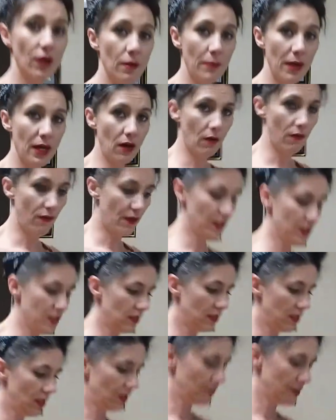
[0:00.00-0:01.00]
to make our first
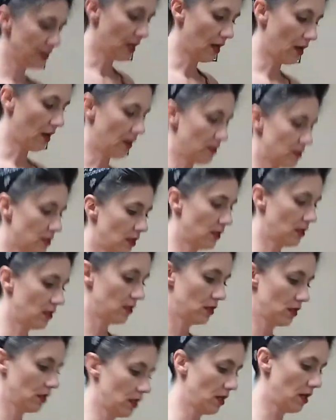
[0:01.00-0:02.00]
attempt at
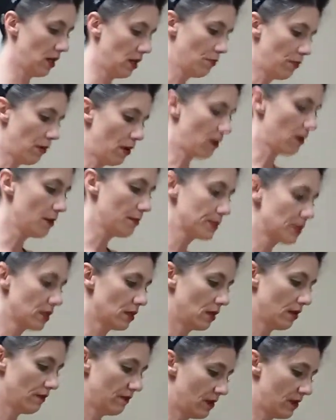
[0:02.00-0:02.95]
cake pops, and I've